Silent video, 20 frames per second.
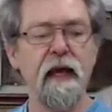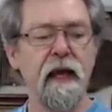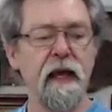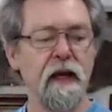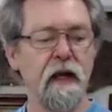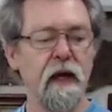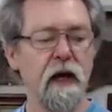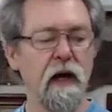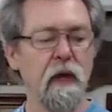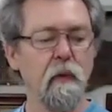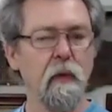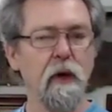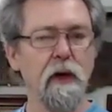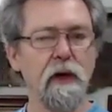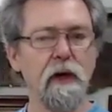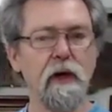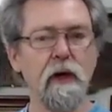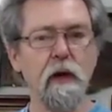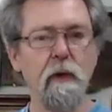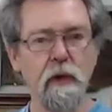and I
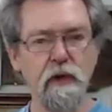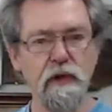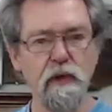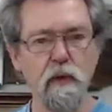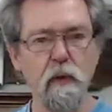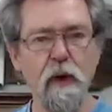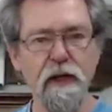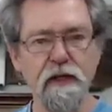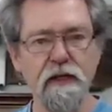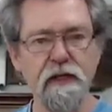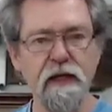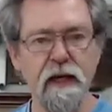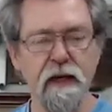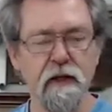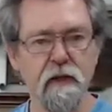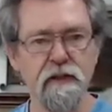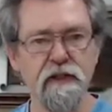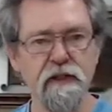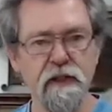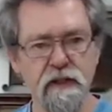want to know which one to get
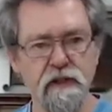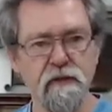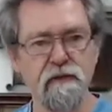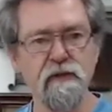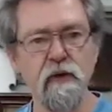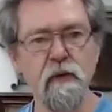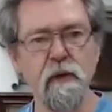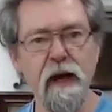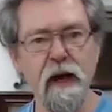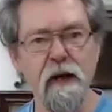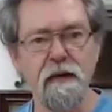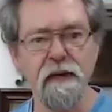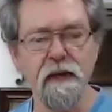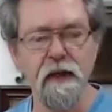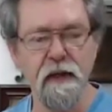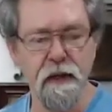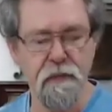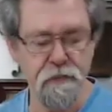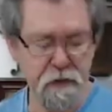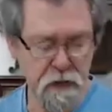because there's a few out
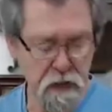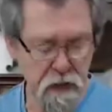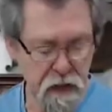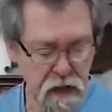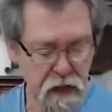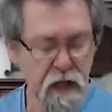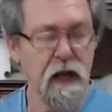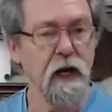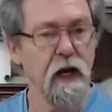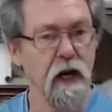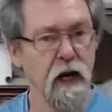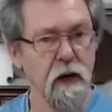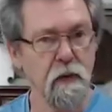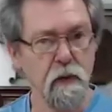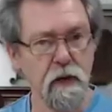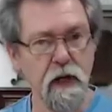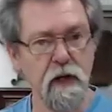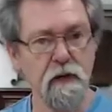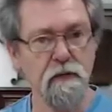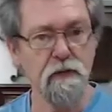there. And I
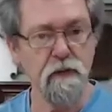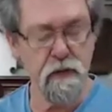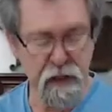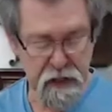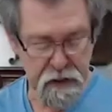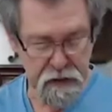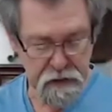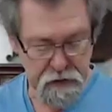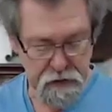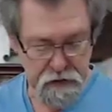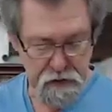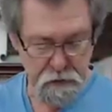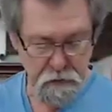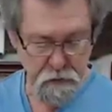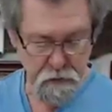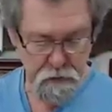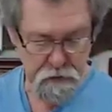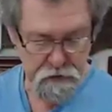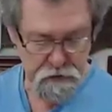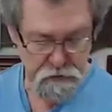will go through that in a
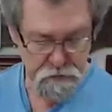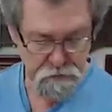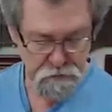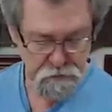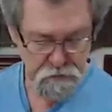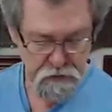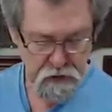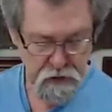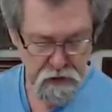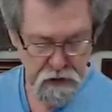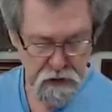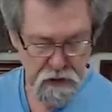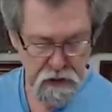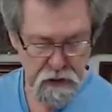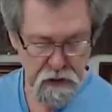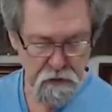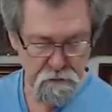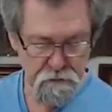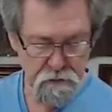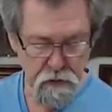couple of minutes.
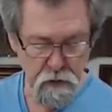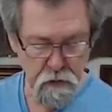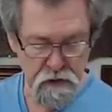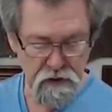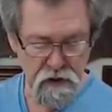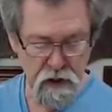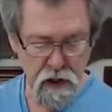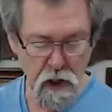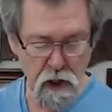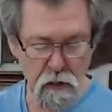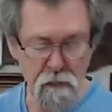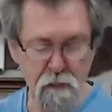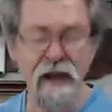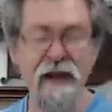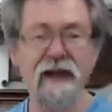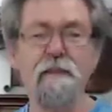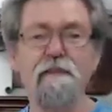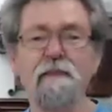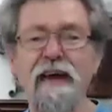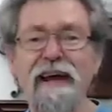Uh, viewer's
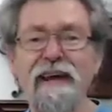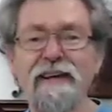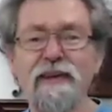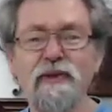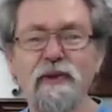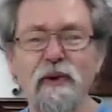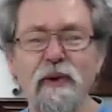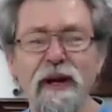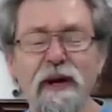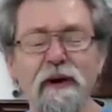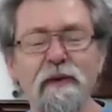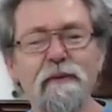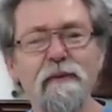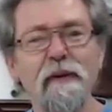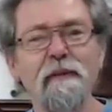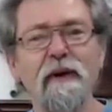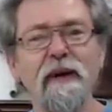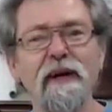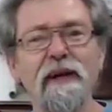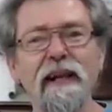homemade bandsaw. Now,
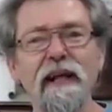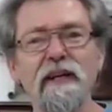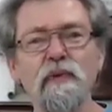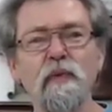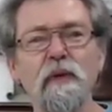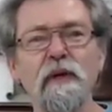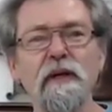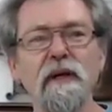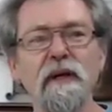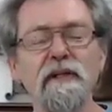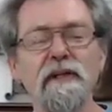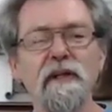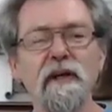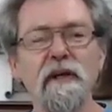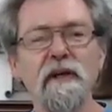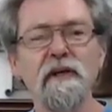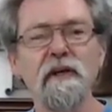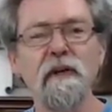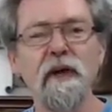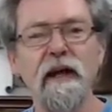remember I last week I
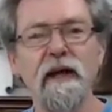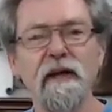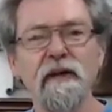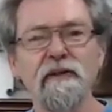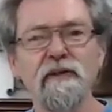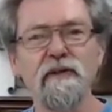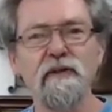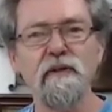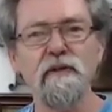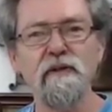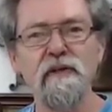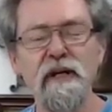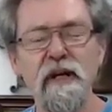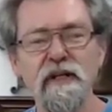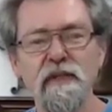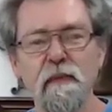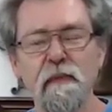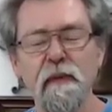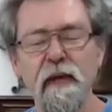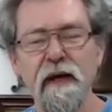showed you how to
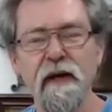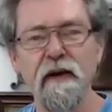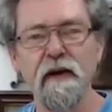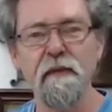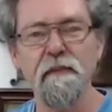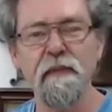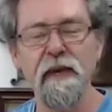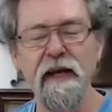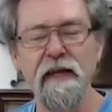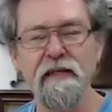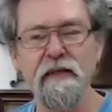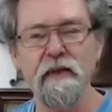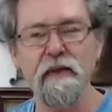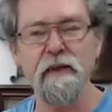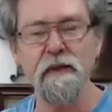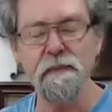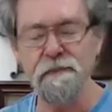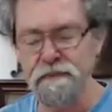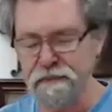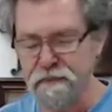change the blade on a
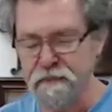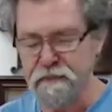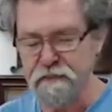bandsaw?